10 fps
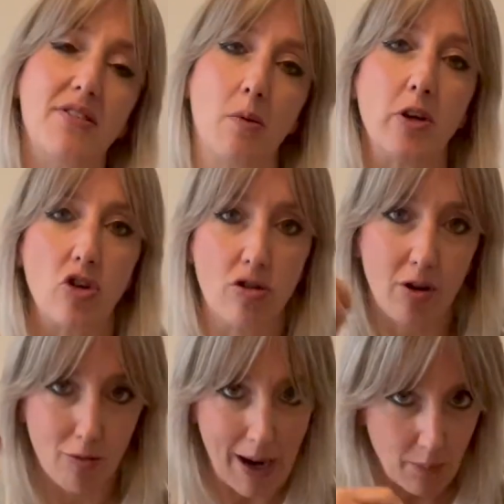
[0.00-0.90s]
So when you're trying
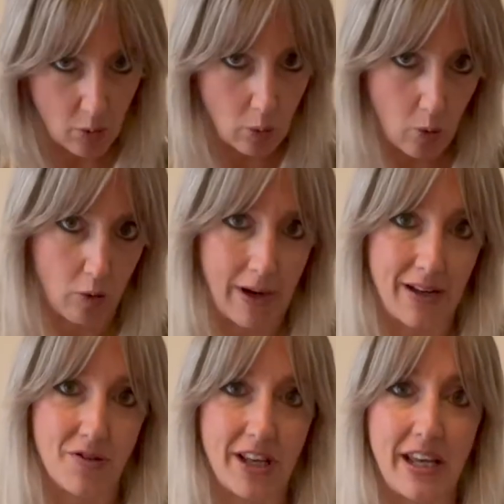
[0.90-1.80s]
to wrap the wool
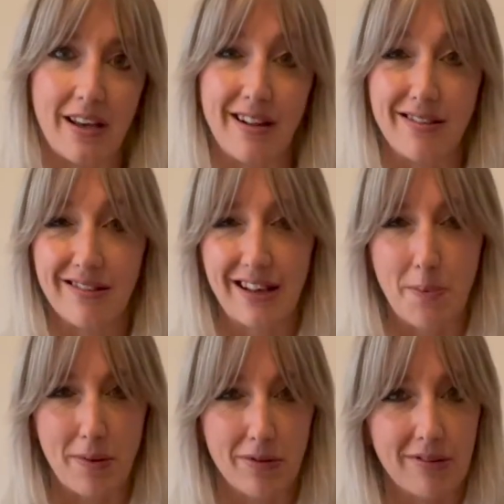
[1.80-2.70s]
around it, it can
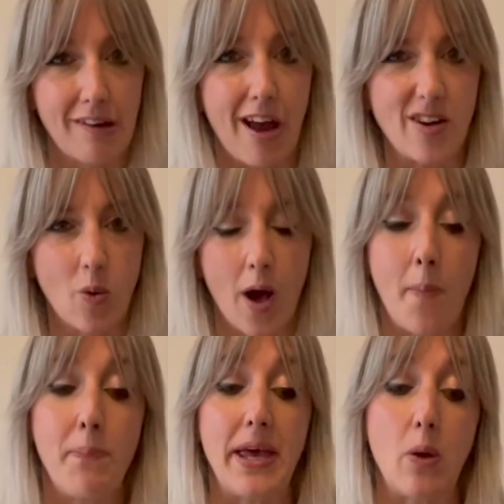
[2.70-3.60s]
slip and slide quite
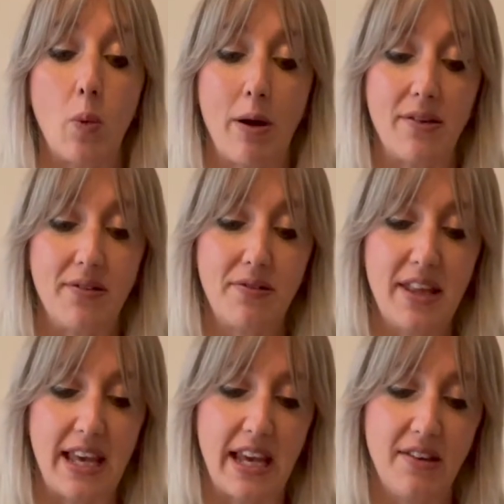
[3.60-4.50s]
a bit. Whereas
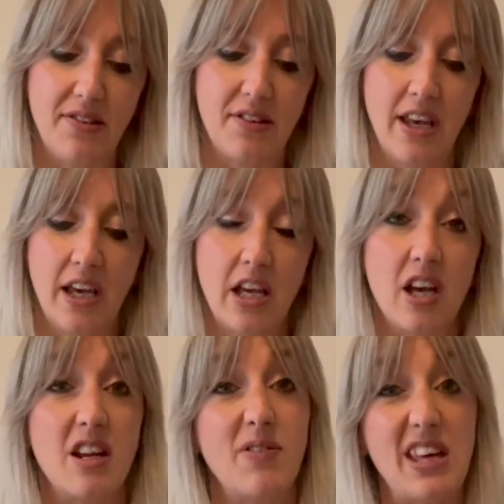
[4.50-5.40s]
this
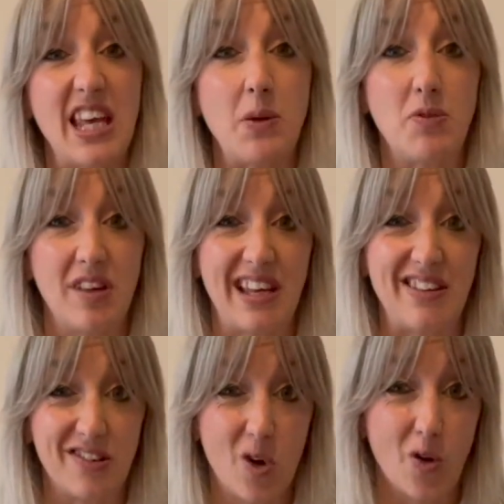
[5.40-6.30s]
kind of keeps it
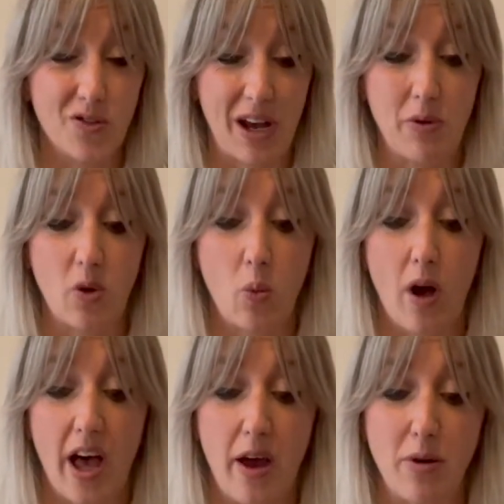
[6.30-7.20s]
into contact with the
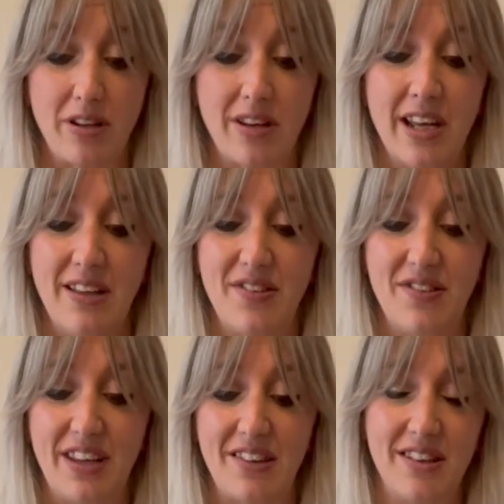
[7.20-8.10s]
wire and
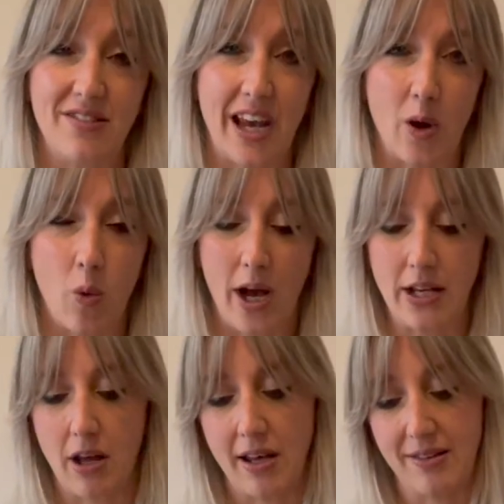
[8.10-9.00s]
sticks it down quite
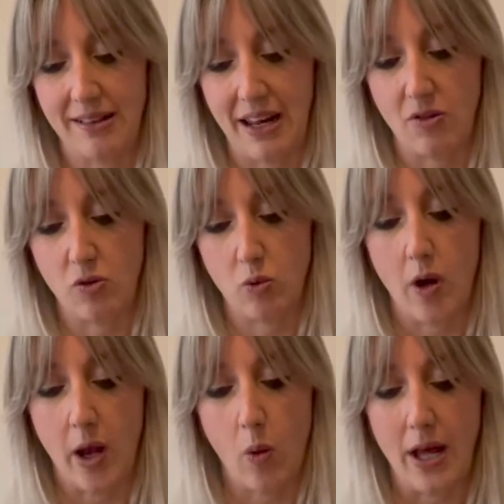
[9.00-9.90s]
nicely, which is
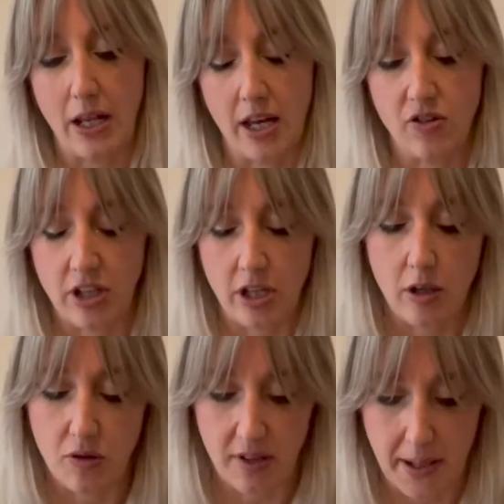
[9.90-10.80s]
why I quite like to
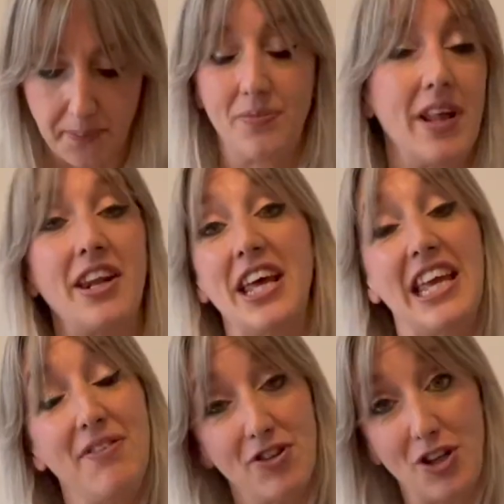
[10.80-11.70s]
use it. And I
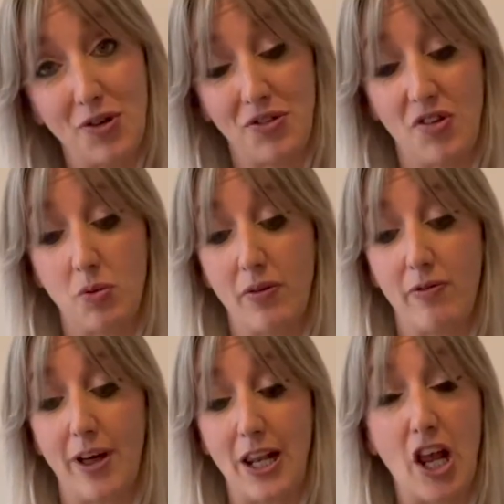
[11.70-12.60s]
even use this
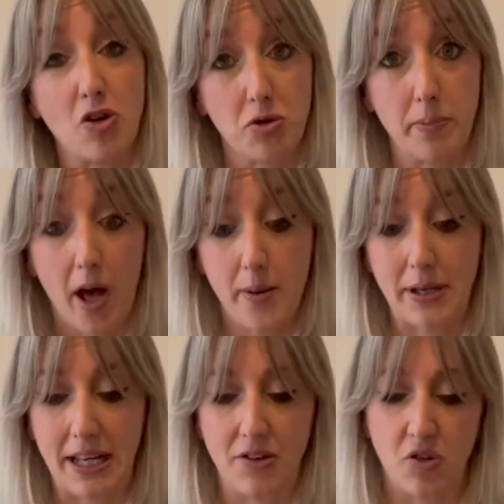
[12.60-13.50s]
with luxury pipe
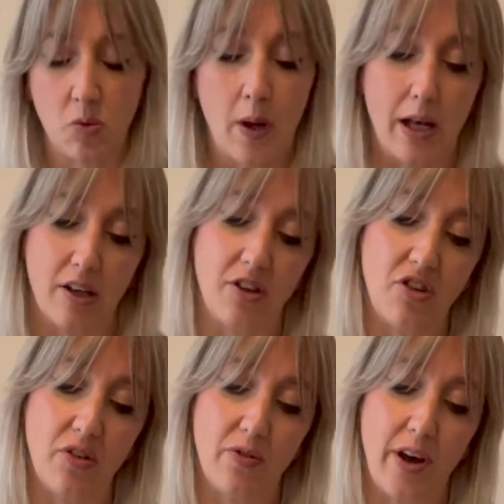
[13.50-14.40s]
cleaners as well, because I
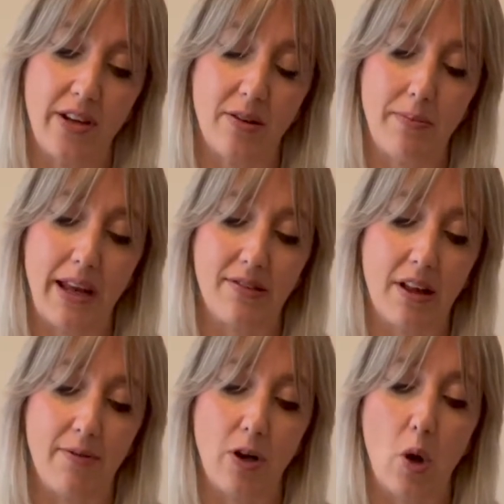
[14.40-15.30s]
just find it makes
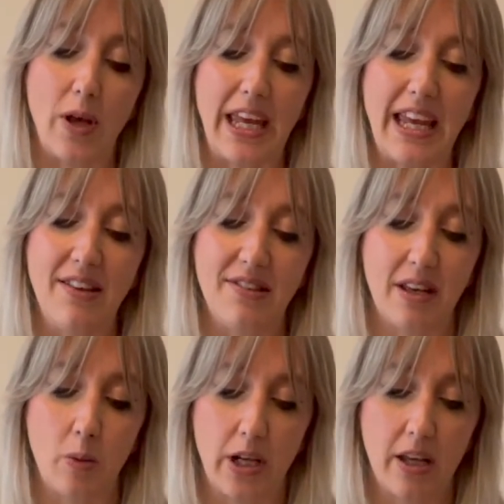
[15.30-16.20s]
life a lot
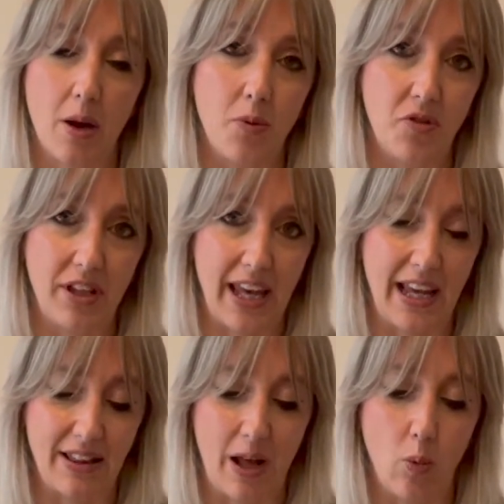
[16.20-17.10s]
easier when it comes to
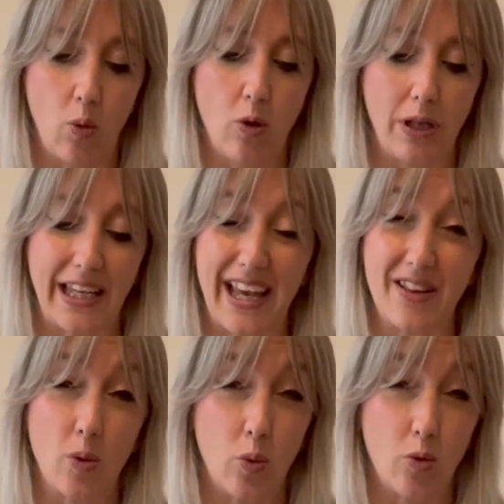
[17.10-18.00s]
getting that wool and
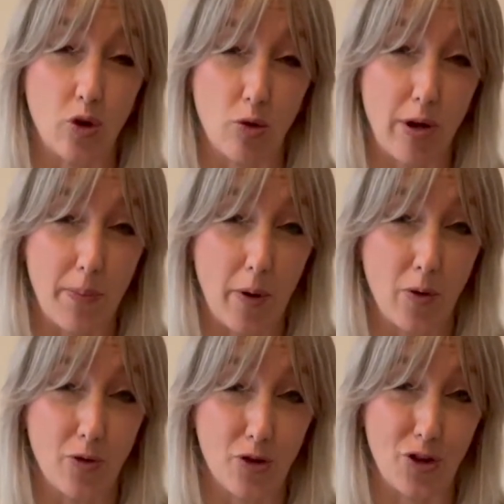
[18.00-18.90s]
getting the wool to grip
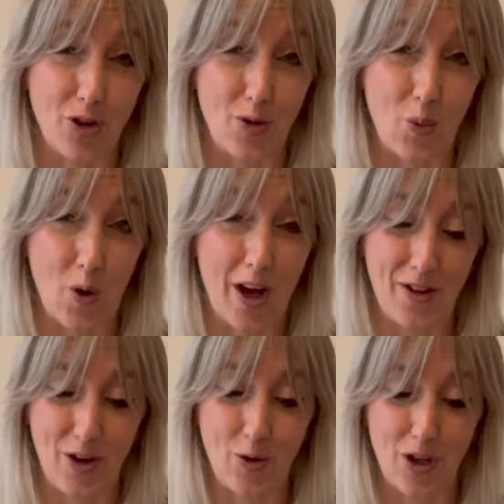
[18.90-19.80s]
onto the wire
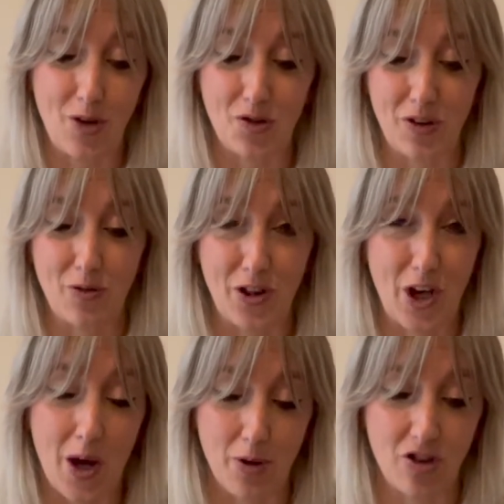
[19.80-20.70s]
that you're using for the
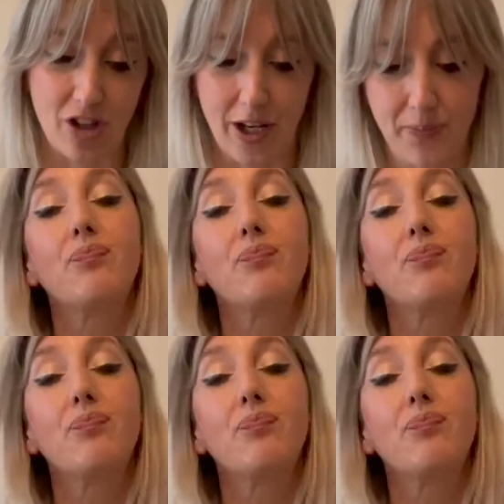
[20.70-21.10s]
armature.